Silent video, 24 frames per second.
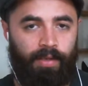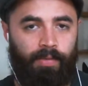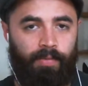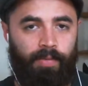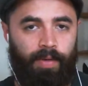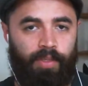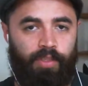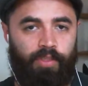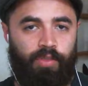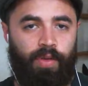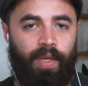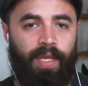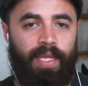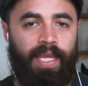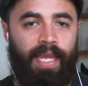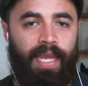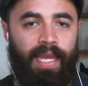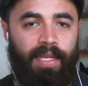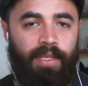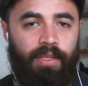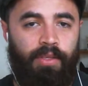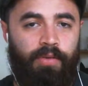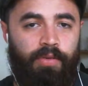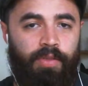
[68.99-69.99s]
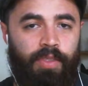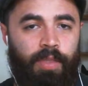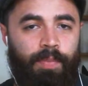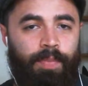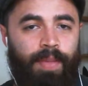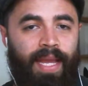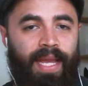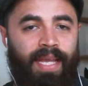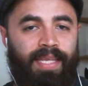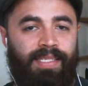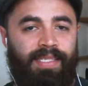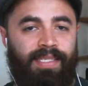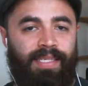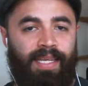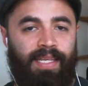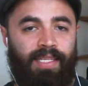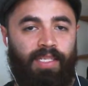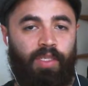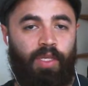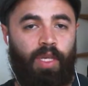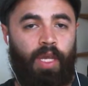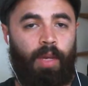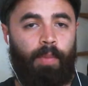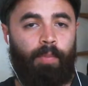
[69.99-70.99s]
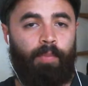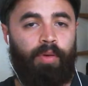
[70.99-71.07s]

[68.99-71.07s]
right? So I can use the past tense.